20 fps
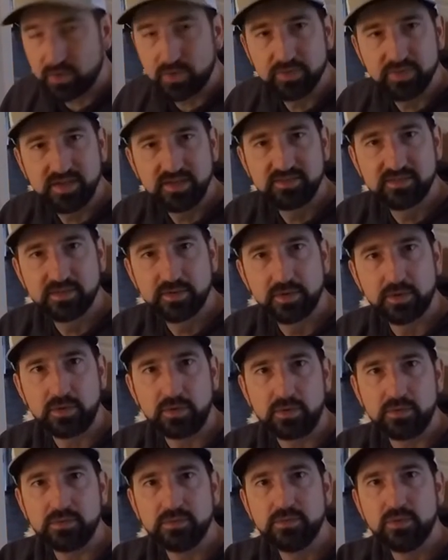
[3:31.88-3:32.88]
all these
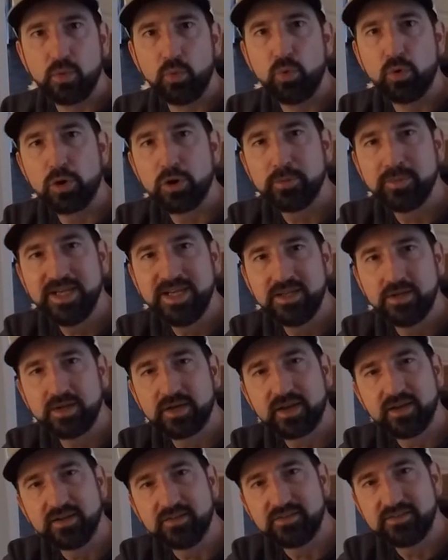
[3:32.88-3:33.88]
little wormy
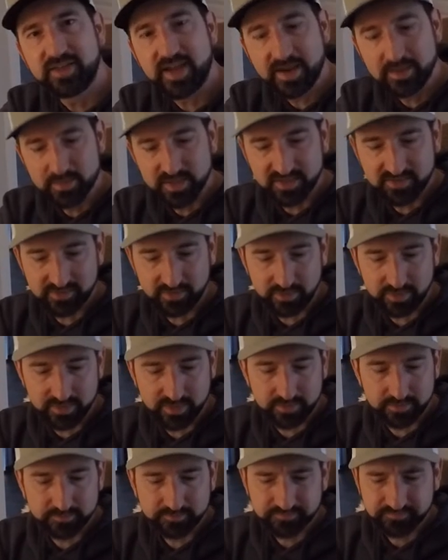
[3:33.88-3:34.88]
looking segments on
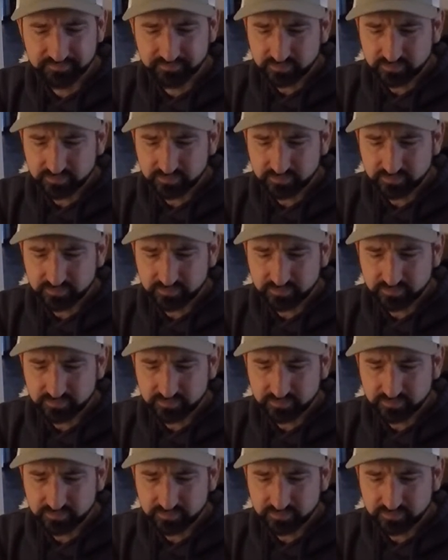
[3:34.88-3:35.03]
them.